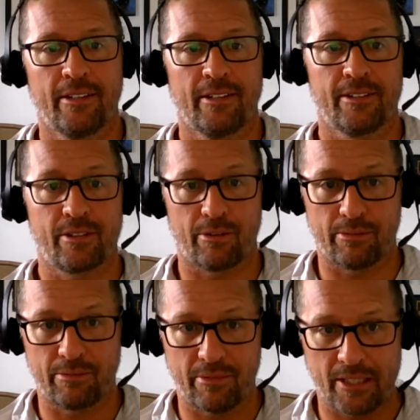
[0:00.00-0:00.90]

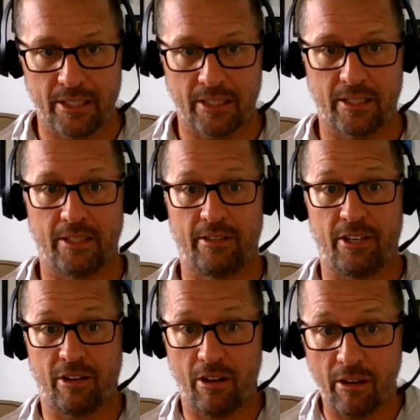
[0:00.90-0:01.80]
So the
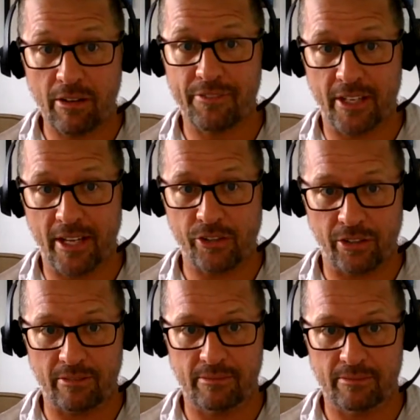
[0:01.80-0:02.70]
call of the nation